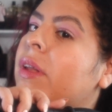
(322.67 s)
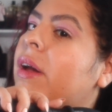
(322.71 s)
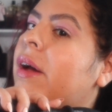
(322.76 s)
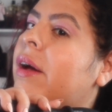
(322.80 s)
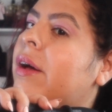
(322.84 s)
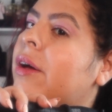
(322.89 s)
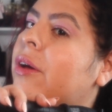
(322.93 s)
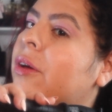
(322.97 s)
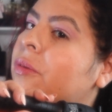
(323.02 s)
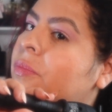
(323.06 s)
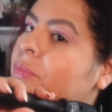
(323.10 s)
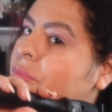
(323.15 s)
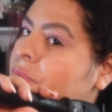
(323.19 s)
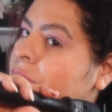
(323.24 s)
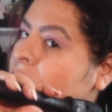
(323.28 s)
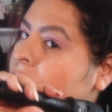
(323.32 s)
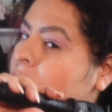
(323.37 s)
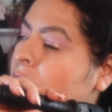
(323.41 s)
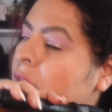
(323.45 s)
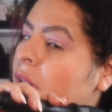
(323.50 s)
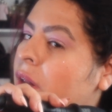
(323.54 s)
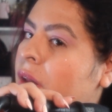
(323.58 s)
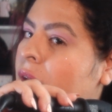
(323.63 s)

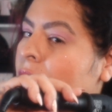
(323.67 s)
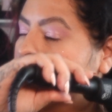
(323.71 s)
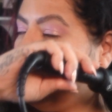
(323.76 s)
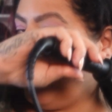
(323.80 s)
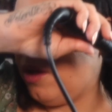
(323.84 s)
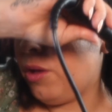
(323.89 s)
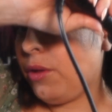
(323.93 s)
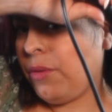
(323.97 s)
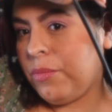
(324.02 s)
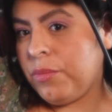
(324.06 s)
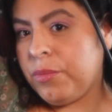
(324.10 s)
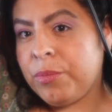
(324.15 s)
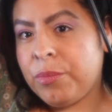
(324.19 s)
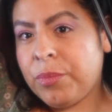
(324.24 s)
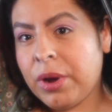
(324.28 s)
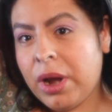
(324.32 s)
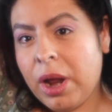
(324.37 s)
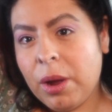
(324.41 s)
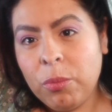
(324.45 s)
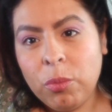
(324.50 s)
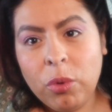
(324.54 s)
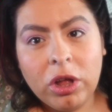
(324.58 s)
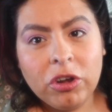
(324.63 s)
But
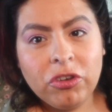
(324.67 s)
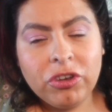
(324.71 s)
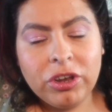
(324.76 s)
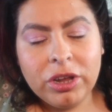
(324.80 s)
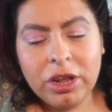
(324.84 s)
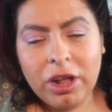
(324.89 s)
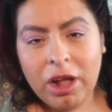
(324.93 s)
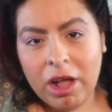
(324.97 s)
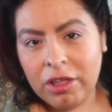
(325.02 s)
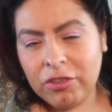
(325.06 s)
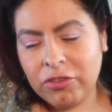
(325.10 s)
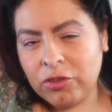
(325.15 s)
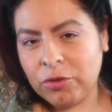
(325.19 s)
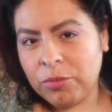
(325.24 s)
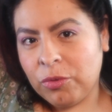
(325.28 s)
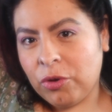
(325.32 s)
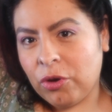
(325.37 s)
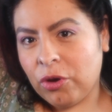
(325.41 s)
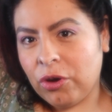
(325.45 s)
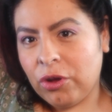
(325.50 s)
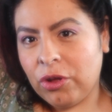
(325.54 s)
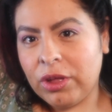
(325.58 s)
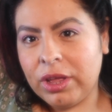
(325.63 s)
I'm watching Gossip
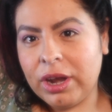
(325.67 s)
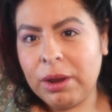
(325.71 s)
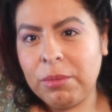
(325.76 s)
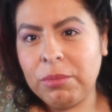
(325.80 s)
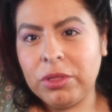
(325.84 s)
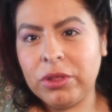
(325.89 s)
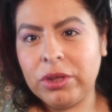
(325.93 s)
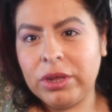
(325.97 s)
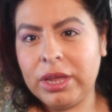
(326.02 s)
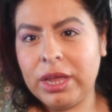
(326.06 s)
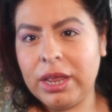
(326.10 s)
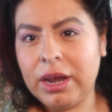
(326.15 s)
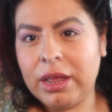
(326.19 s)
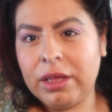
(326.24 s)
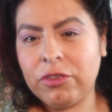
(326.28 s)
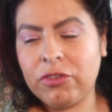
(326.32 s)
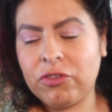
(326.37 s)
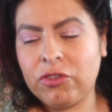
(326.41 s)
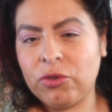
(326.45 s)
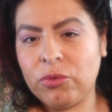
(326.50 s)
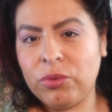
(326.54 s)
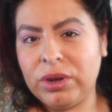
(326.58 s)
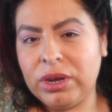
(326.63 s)
Girl and I'm looking at
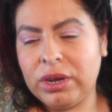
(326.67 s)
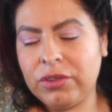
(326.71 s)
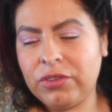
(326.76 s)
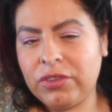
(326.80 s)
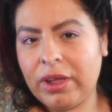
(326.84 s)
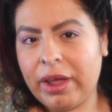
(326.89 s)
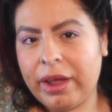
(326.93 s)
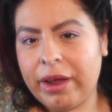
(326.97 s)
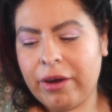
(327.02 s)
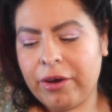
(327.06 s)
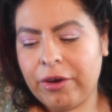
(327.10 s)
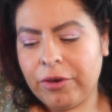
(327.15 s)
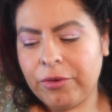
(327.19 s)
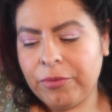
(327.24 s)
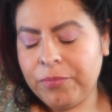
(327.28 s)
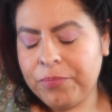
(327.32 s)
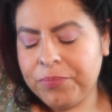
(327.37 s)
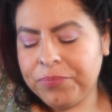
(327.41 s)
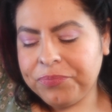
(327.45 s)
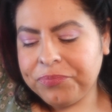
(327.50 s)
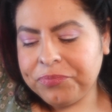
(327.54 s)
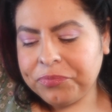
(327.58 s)
Serena's hair,